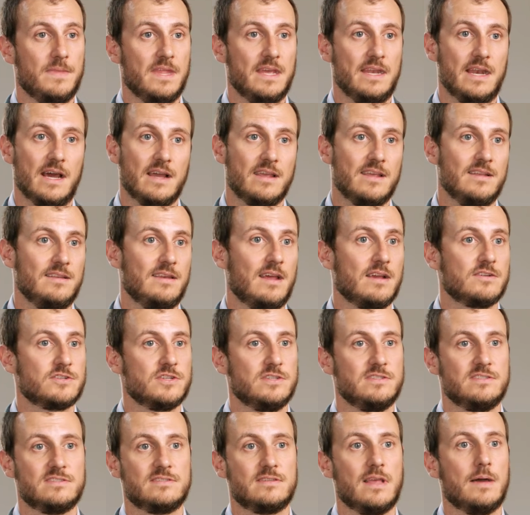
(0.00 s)
And I can
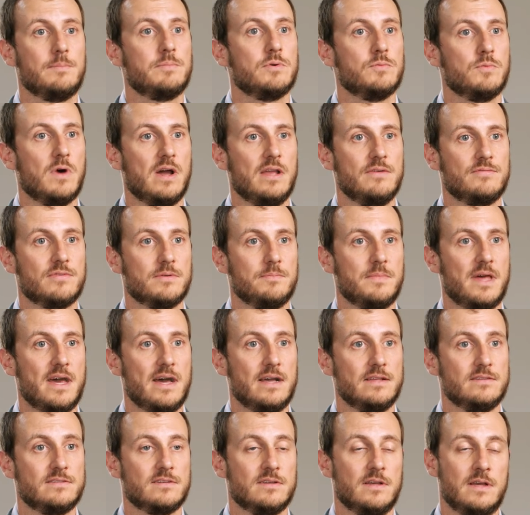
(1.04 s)
actually step away from
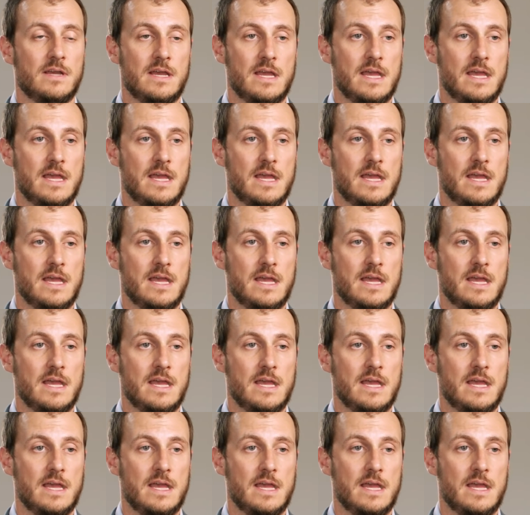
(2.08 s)
that,